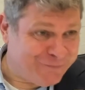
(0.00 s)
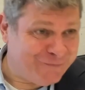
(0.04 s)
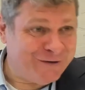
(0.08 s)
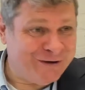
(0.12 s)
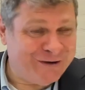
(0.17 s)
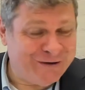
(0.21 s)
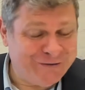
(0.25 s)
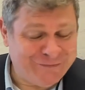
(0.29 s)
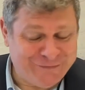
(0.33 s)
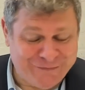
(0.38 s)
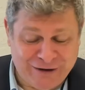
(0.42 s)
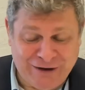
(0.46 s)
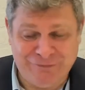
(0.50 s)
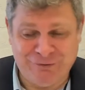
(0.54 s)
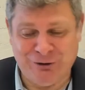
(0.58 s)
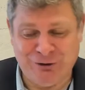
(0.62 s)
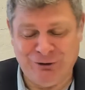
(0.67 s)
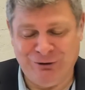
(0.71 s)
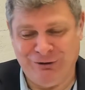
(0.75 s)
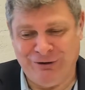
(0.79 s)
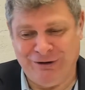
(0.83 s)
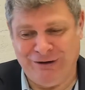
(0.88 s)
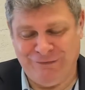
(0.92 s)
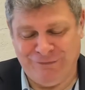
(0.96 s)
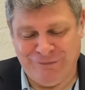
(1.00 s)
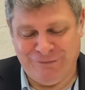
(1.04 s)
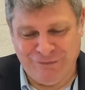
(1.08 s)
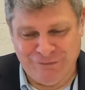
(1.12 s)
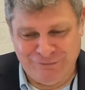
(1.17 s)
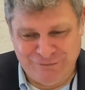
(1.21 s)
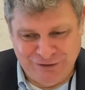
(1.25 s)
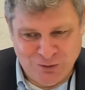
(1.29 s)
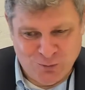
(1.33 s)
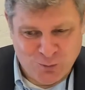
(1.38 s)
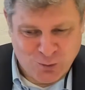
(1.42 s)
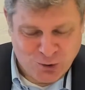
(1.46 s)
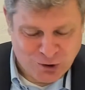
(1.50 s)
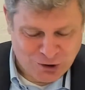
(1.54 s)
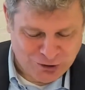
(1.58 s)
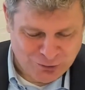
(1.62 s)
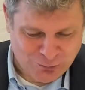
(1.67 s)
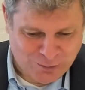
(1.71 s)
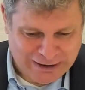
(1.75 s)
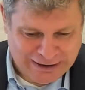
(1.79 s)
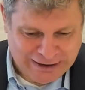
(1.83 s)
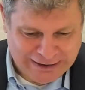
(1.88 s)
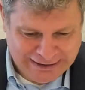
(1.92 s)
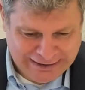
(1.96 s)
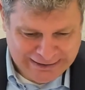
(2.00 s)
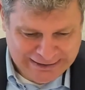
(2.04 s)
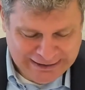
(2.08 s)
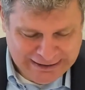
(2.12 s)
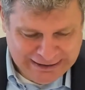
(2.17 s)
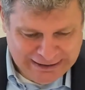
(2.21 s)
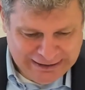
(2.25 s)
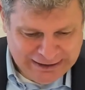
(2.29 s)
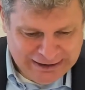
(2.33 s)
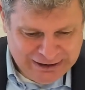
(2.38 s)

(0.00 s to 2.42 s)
550 worldwide.